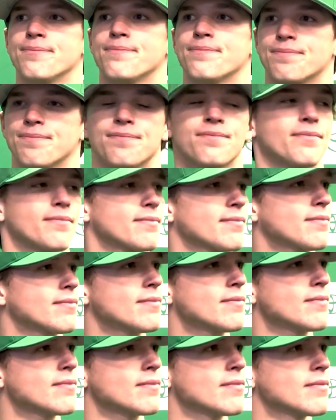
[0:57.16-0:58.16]
Given the
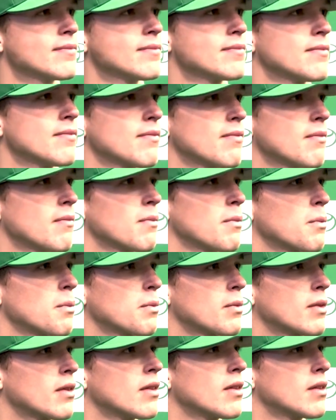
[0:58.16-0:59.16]
roles that you young
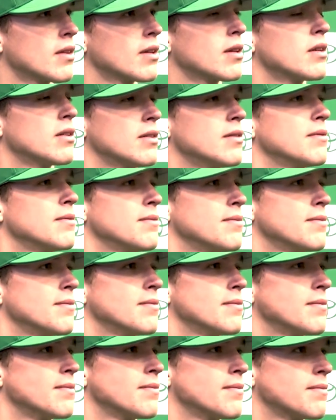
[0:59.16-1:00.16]
arms are in, is there some kind
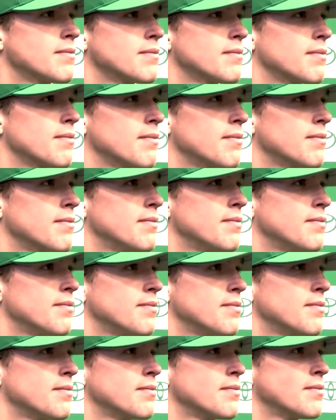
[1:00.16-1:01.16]
of solidarity amongst
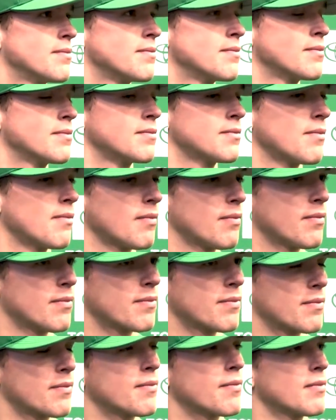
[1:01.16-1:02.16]
the group? Like, hey,
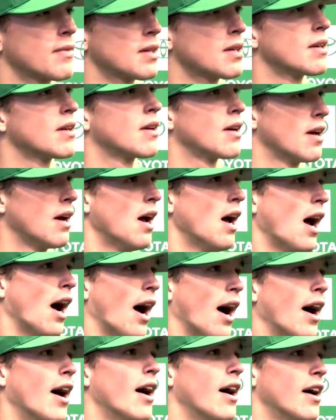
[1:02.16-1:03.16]
we're not
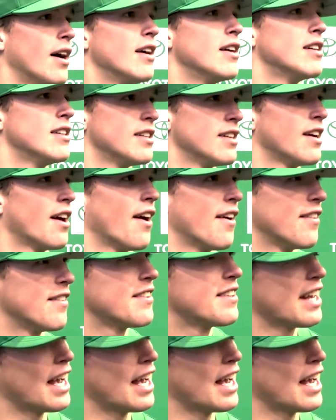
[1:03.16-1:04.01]
allowed to be freshmen, kind of.